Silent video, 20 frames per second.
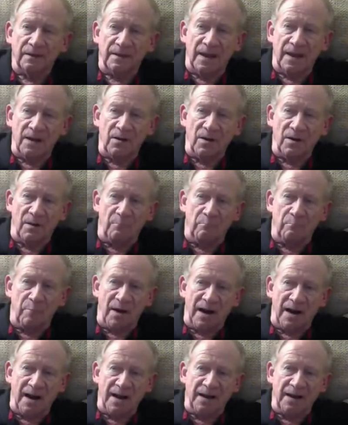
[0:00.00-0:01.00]
They,
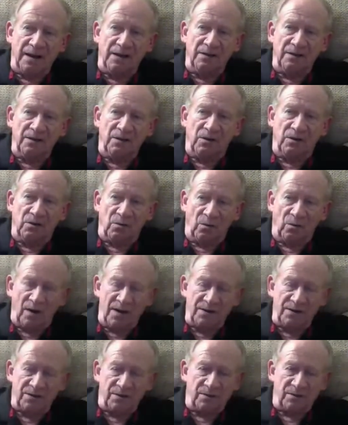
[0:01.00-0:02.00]
by
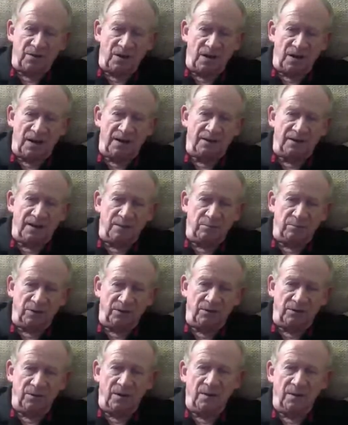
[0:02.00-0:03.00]
grace of God, they
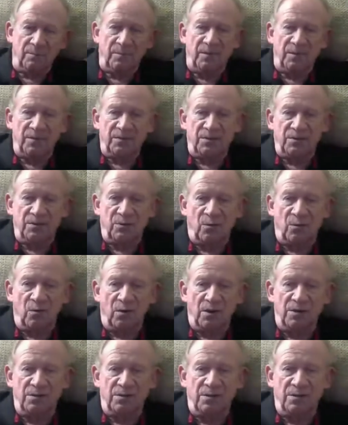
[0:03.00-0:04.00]
blew up the
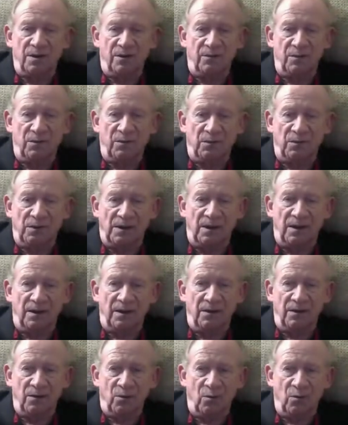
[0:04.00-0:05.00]
storage
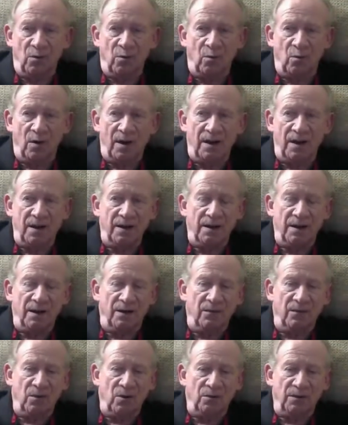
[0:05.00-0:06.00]
in Norway
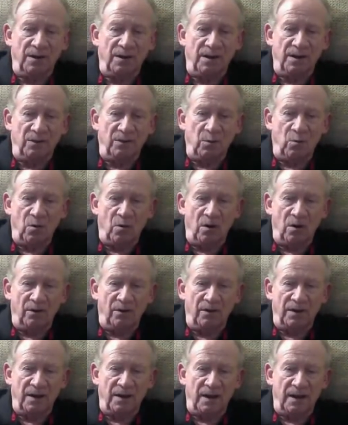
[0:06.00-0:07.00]
of all the heavy
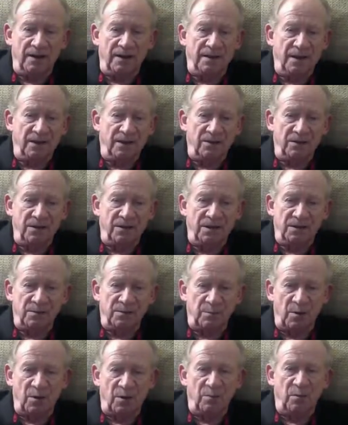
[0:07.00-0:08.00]
water they had, and they couldn't
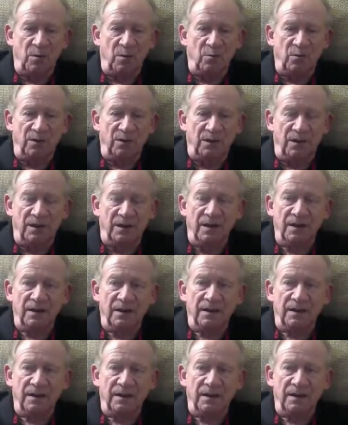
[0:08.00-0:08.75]
experiment with it.